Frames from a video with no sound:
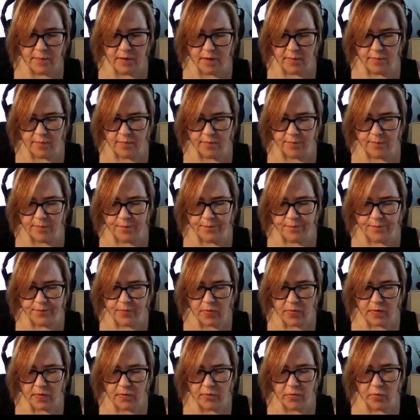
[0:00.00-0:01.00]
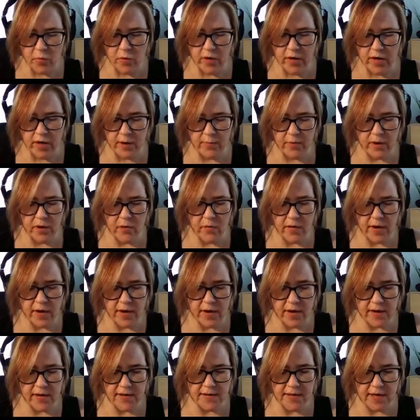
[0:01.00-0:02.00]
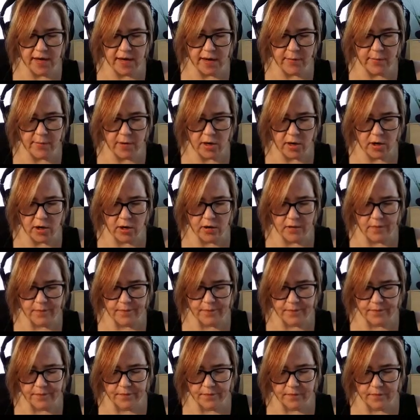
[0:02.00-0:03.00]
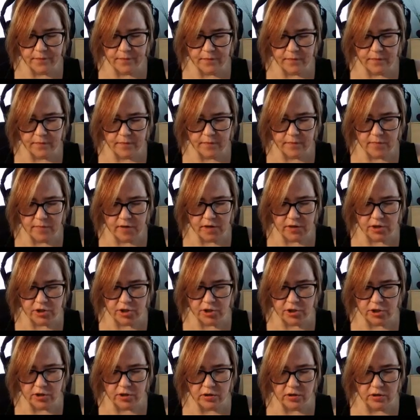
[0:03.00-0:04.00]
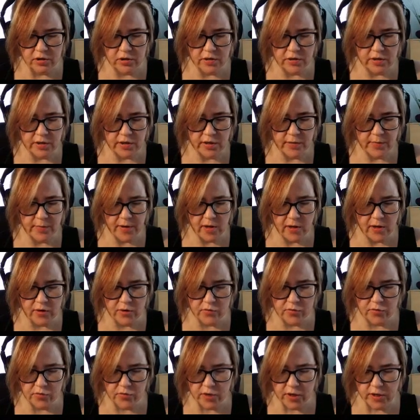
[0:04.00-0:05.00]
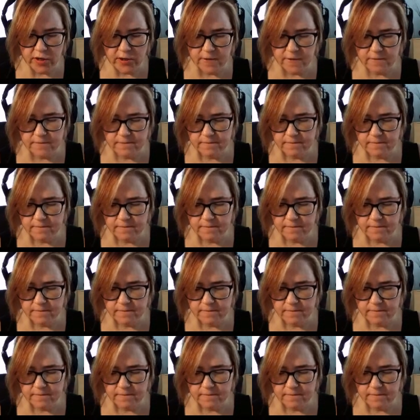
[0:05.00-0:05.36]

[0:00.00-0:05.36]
I'm worried I'm gonna run out of time here. Not sure. It's gonna be close, right?